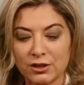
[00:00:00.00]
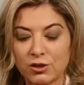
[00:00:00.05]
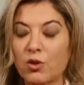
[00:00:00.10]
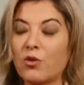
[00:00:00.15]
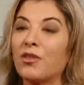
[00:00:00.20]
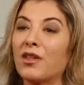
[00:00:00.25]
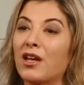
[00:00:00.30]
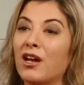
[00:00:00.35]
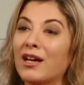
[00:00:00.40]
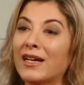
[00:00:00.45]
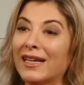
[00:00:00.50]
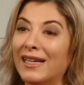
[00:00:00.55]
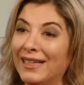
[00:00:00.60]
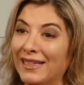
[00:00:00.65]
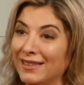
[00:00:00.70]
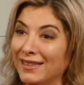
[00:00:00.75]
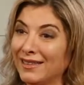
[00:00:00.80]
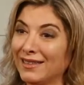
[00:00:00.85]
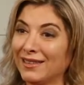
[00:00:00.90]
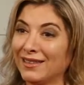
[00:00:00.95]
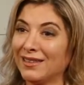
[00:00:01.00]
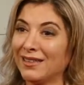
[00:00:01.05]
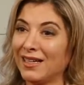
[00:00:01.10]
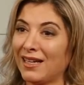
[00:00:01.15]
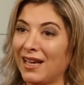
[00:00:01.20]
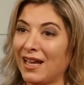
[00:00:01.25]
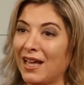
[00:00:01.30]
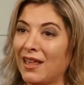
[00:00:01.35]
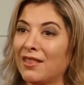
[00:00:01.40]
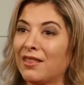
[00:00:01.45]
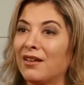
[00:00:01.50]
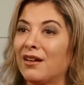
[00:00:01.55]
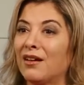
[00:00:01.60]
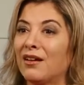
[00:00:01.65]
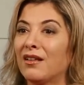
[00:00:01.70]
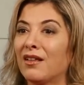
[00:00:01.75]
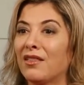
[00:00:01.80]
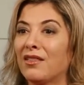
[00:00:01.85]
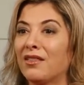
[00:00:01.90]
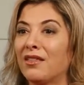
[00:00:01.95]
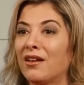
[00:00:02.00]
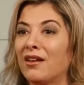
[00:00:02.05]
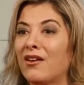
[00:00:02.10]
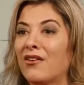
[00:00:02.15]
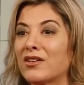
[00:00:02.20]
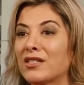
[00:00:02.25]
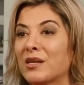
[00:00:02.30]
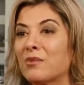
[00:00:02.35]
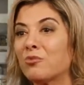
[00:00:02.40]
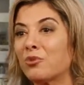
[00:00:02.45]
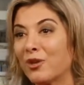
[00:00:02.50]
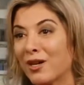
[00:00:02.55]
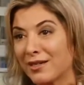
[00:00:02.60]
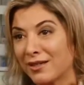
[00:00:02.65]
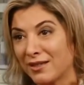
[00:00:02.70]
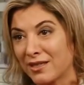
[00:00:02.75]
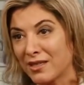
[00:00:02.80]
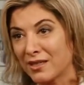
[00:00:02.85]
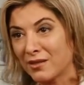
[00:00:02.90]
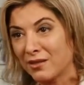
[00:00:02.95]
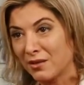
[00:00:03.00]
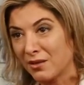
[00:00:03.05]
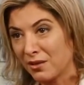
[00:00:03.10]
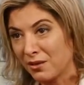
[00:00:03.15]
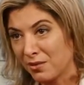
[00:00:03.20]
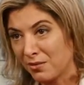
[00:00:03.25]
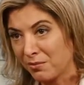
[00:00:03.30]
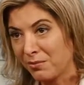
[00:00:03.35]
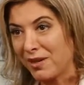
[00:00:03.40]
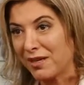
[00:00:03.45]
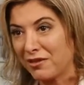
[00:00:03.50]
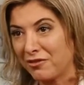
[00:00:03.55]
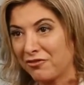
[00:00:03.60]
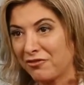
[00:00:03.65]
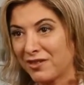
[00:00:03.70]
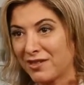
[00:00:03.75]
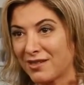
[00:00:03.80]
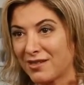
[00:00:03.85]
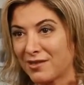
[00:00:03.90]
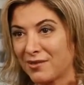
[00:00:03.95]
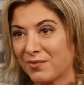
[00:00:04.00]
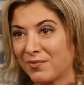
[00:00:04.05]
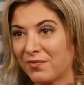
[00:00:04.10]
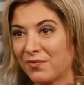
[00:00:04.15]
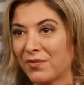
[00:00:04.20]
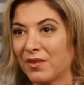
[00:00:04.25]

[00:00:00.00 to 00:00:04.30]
So there are clinical and there are some practice benefits.